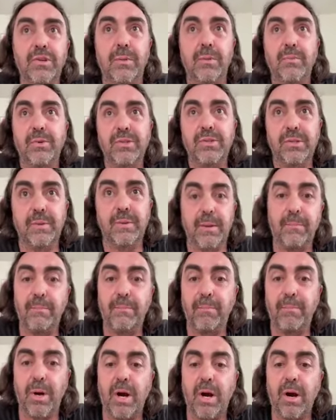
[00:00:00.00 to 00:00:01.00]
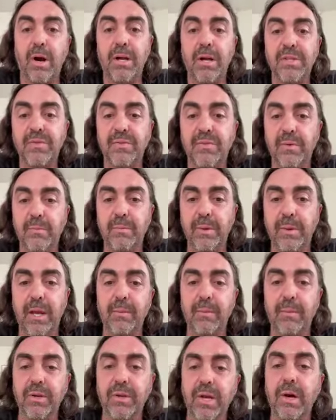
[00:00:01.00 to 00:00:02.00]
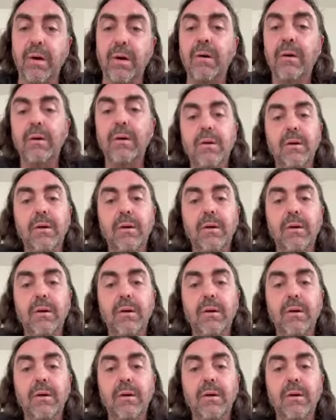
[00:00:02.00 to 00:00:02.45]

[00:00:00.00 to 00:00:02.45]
Trump will just like bar us from being able to go.